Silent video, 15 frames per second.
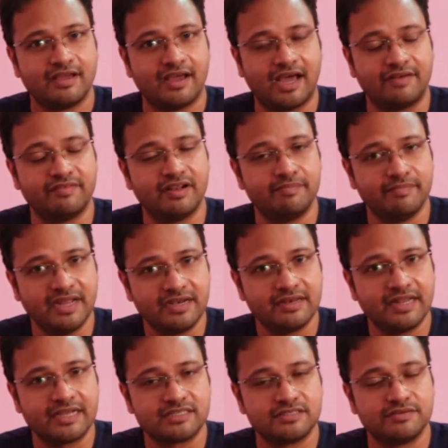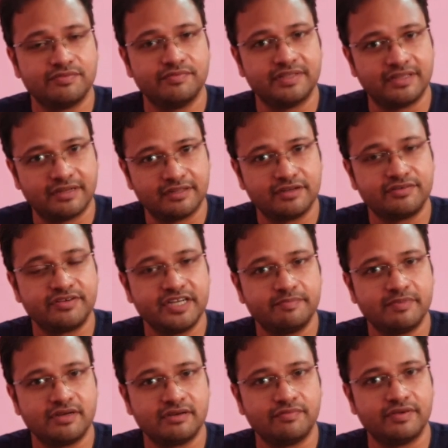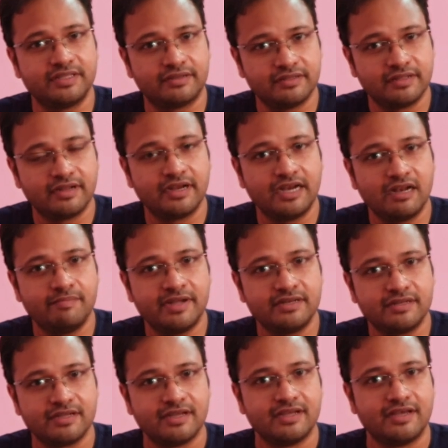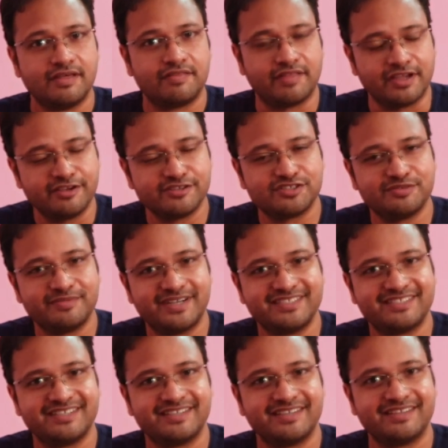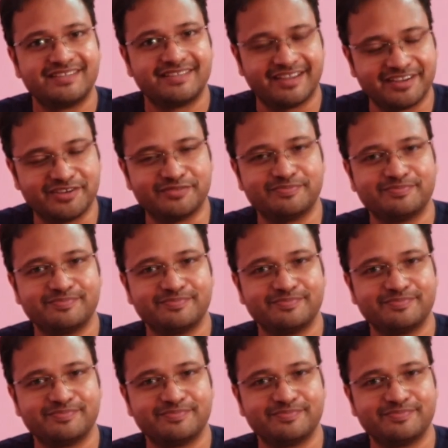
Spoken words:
and we'll meet next with another treatment, with another ailment. Thank you so much. Thank you.